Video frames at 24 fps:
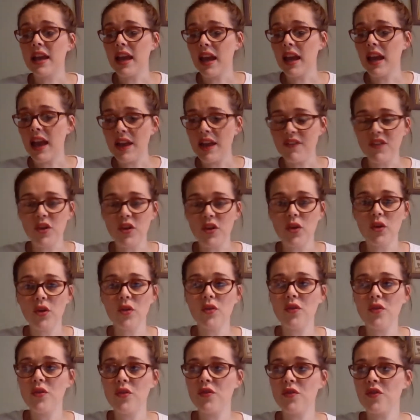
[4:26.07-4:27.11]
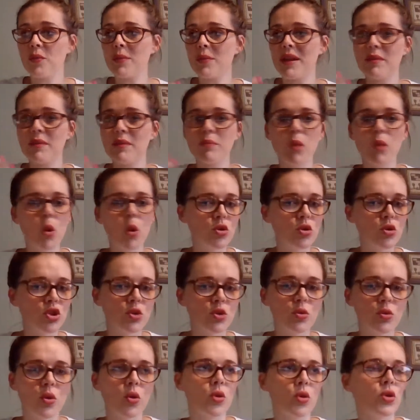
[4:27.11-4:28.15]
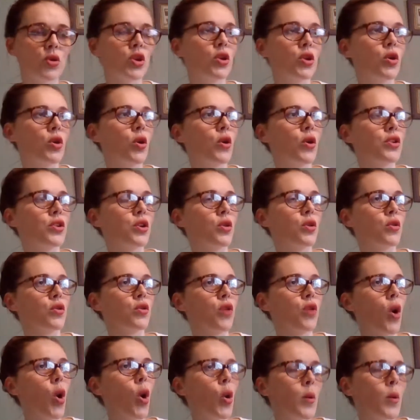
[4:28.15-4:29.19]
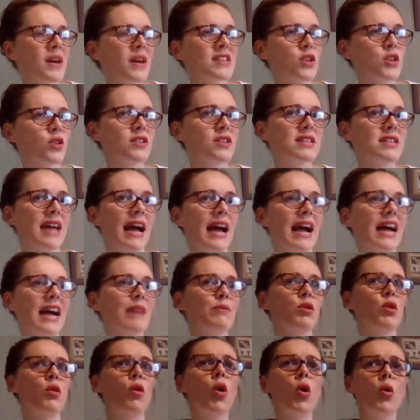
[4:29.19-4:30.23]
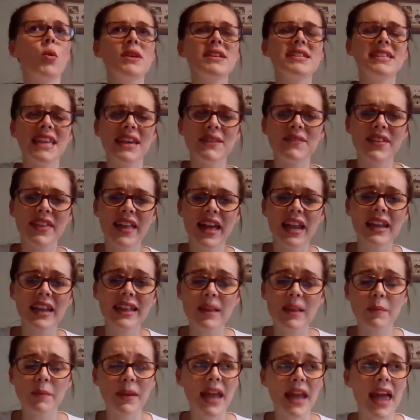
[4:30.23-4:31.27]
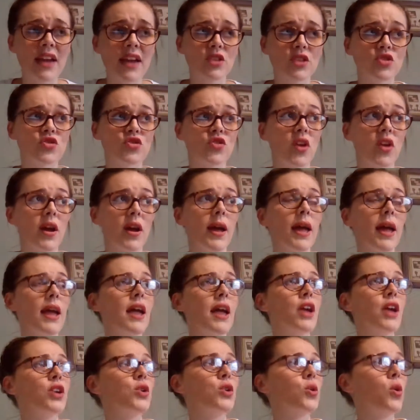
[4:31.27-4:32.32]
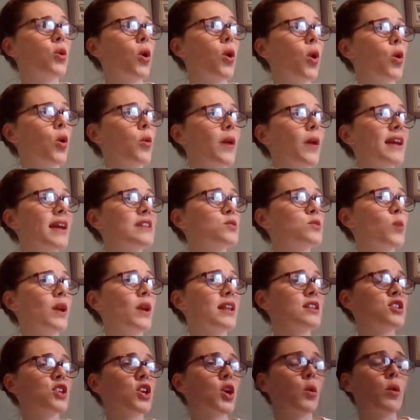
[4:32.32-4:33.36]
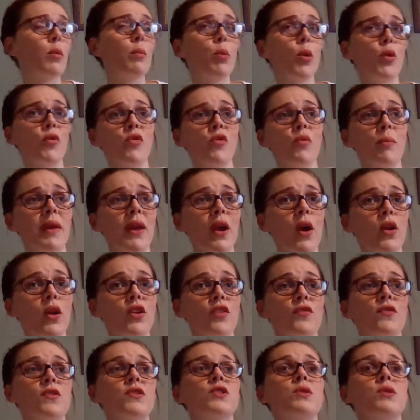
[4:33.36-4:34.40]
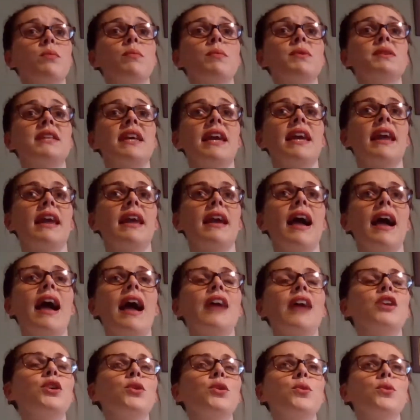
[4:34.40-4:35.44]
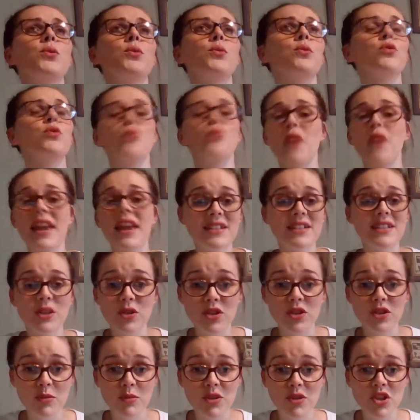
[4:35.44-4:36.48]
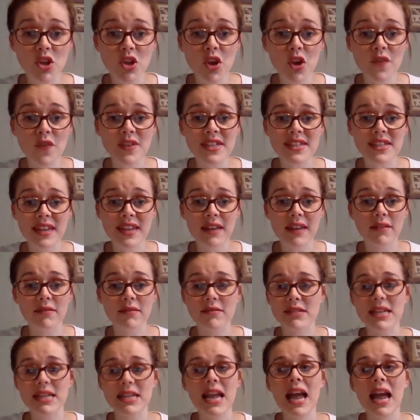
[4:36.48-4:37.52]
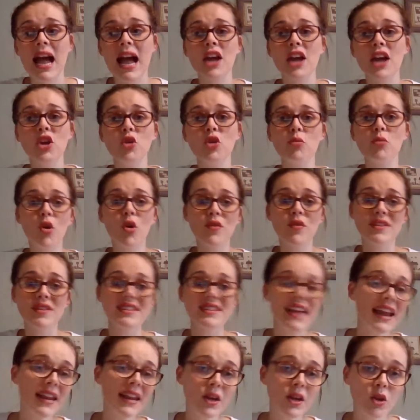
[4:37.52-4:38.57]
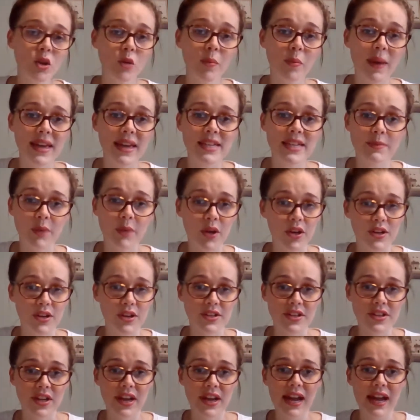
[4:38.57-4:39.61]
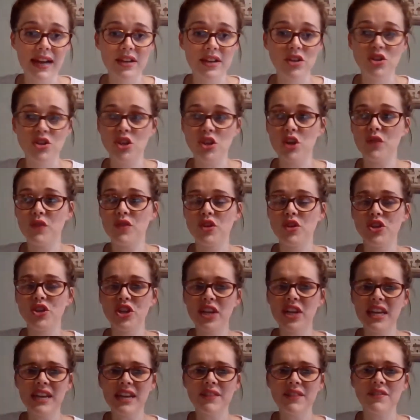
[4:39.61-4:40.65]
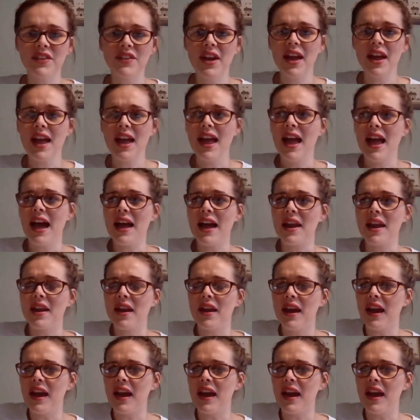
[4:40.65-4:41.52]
if you've been punctual, you're always on time, you're always giving that little bit extra, you're always willing to go above and beyond for somebody. Are you great at customer service skills? Are you more of a technical based person and you've achieved a